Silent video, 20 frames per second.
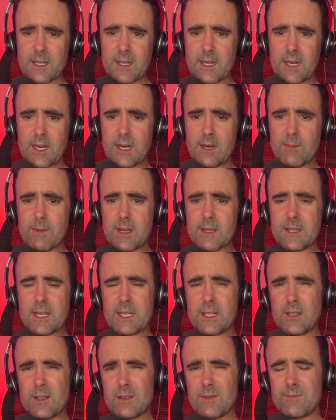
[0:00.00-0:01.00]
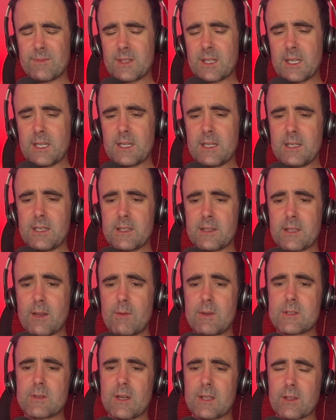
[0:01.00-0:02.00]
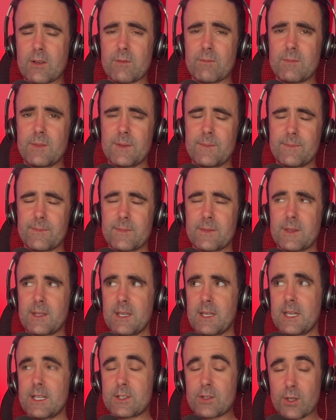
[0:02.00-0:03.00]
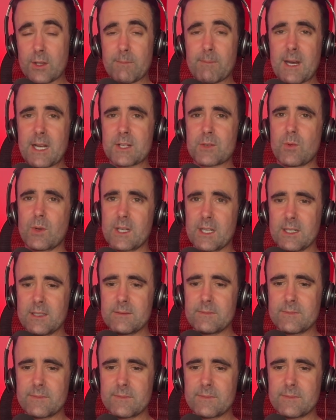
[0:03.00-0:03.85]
And then, though he's got the match winner,